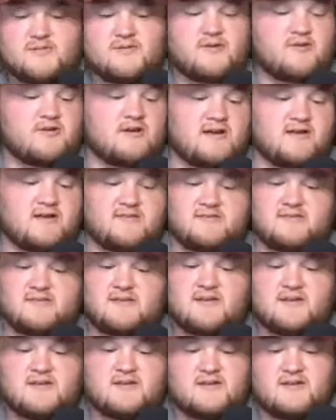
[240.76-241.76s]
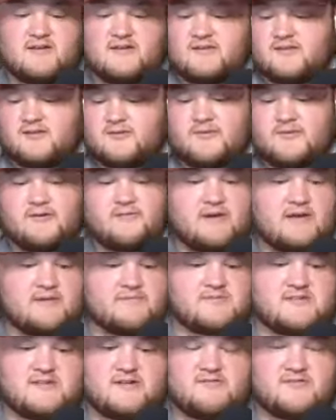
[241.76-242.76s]
cracking a little bit of
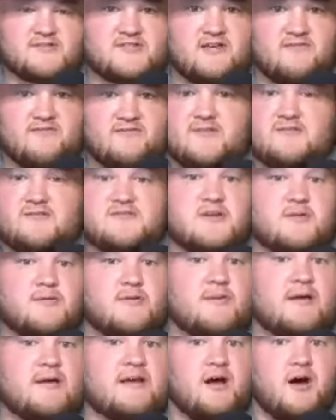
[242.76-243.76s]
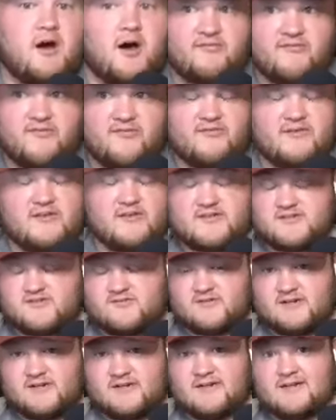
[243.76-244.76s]
reps there. Rashad Fenton is coming back off of
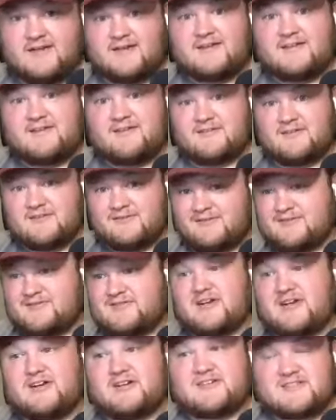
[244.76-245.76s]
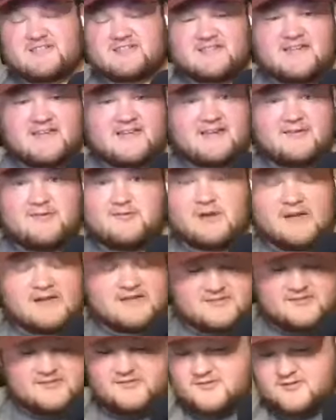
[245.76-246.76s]
injury. Your L'Jarius Sneed who
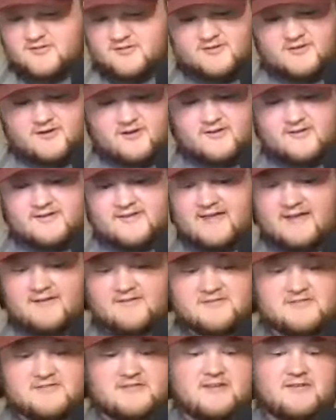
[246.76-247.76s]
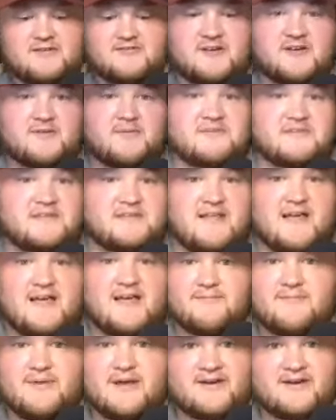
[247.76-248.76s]
has looked good on all accounts. Then you talk about the
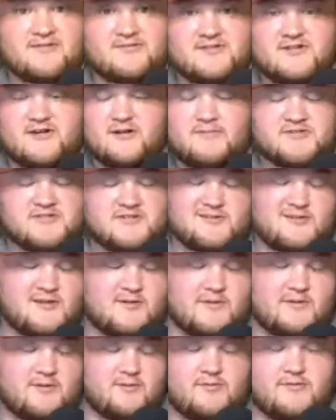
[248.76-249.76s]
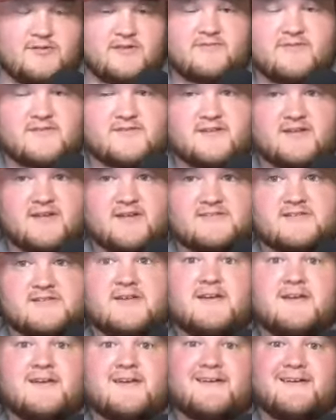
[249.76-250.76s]
linebackers here. I'm just going to talk about the whole defense, I guess.
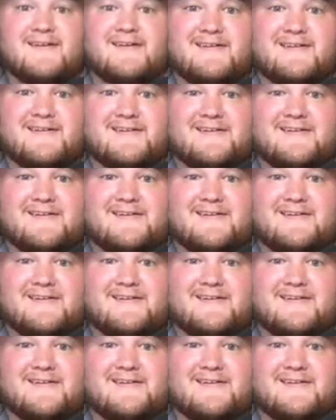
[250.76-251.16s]
Uh, you're going